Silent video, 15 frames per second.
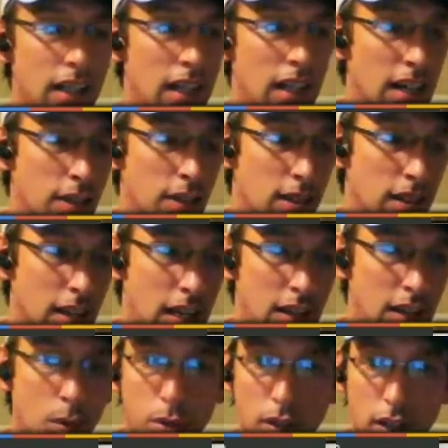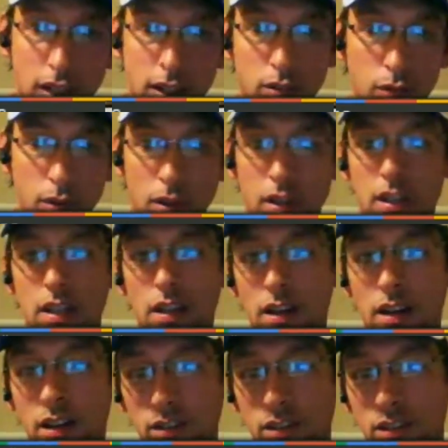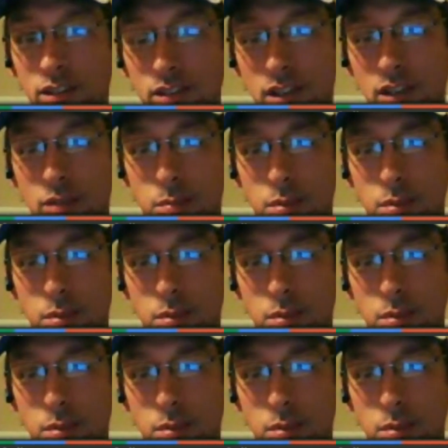And I think they have a place for kiosks and stuff.